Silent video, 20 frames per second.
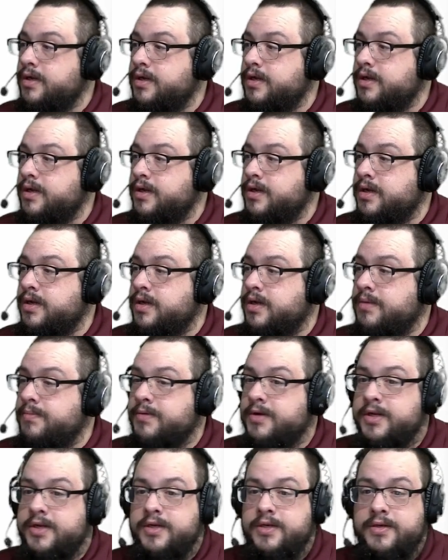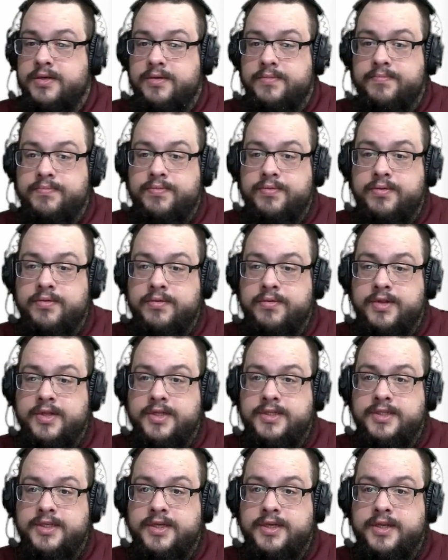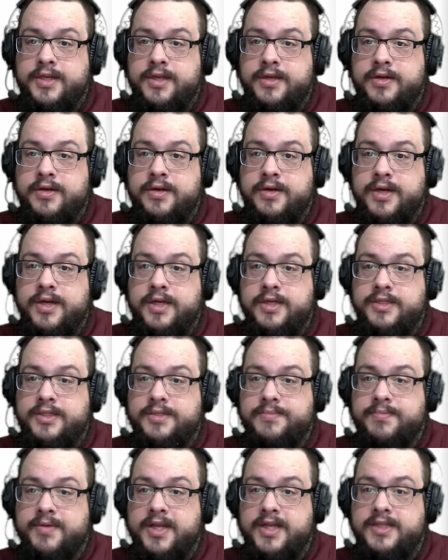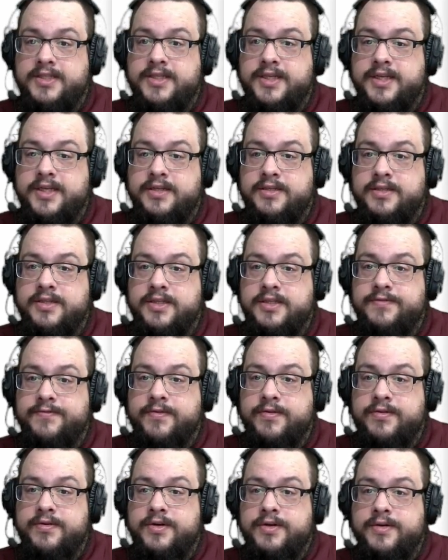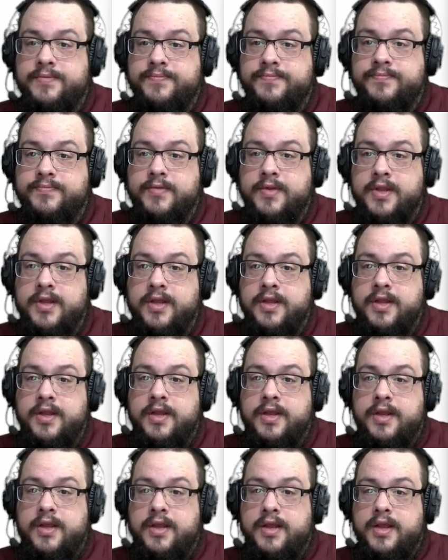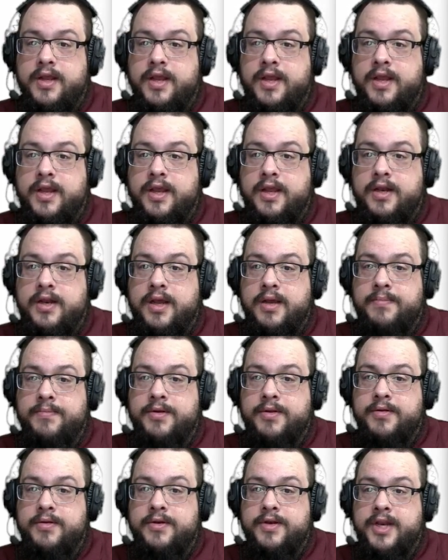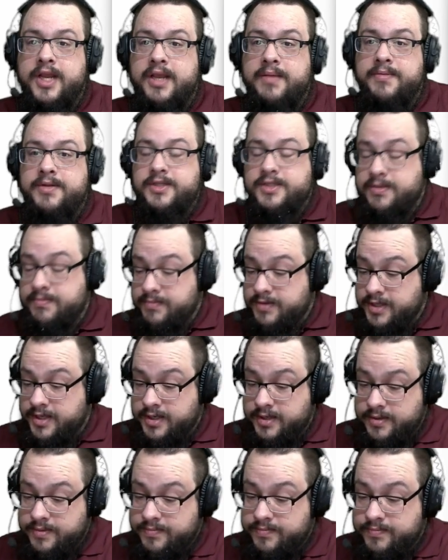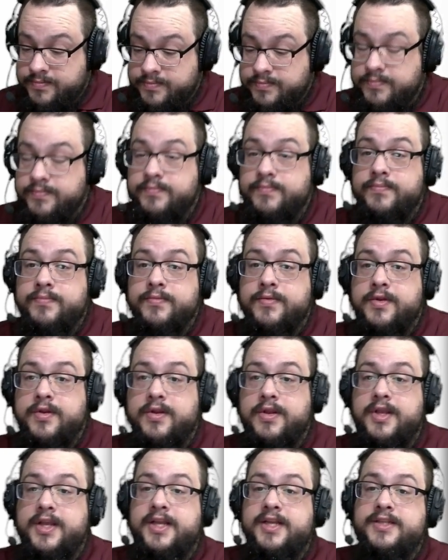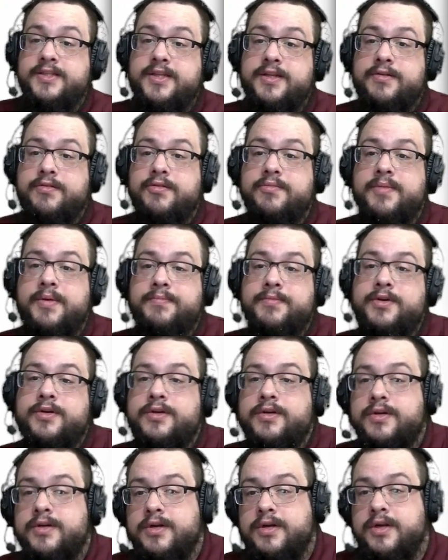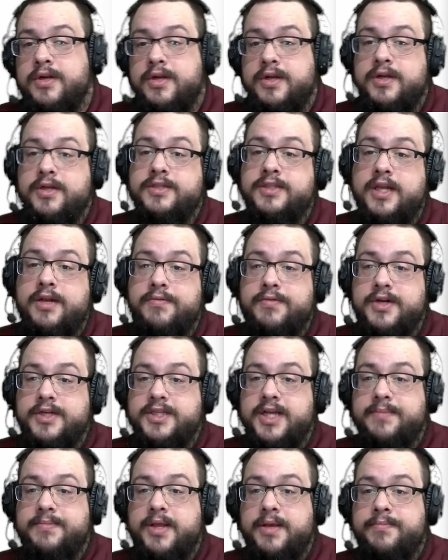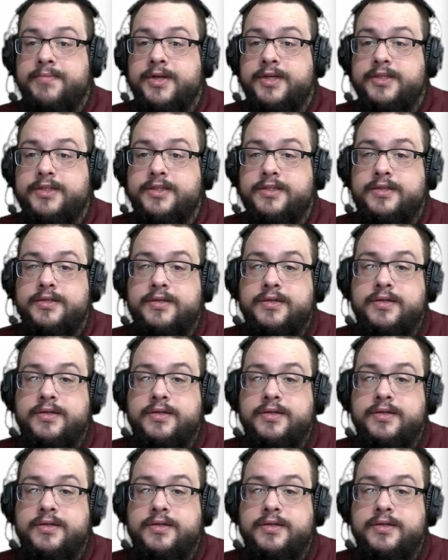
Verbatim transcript: Uh, I'm gonna pull this in here and just place it into this folder. And I'm gonna name it something easy to remember because I don't wanna type that much.